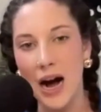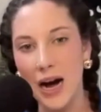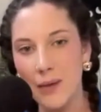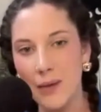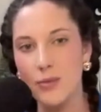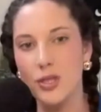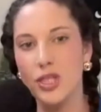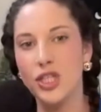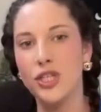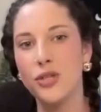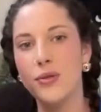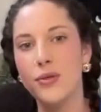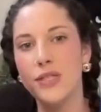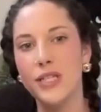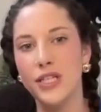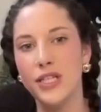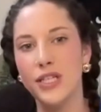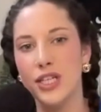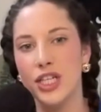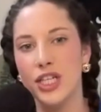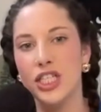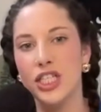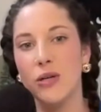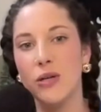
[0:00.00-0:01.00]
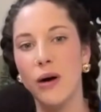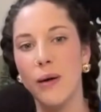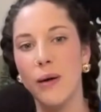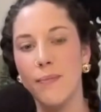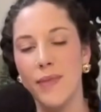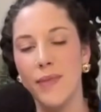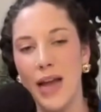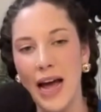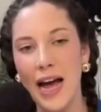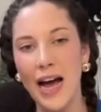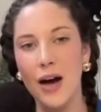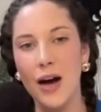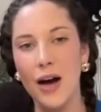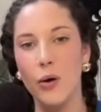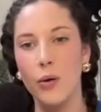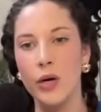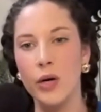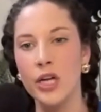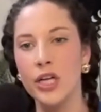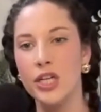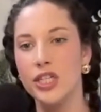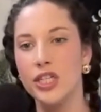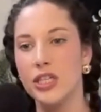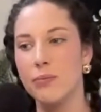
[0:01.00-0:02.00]
I'm choosing to show up
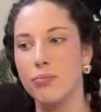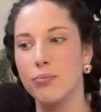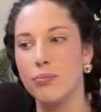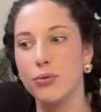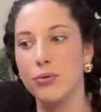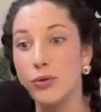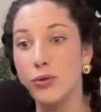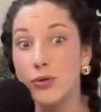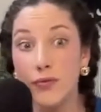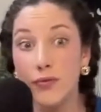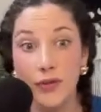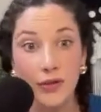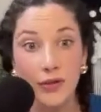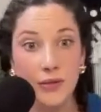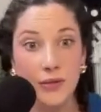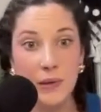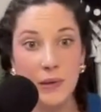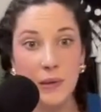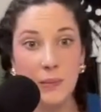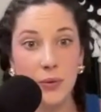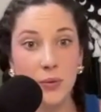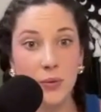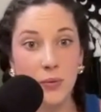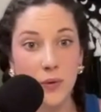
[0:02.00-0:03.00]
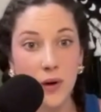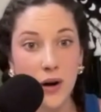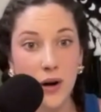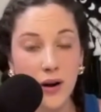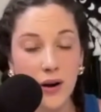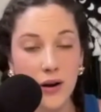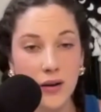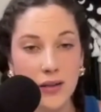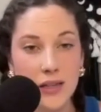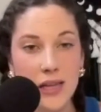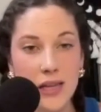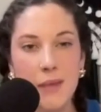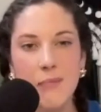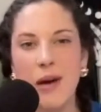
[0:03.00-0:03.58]
now to prove those people wrong,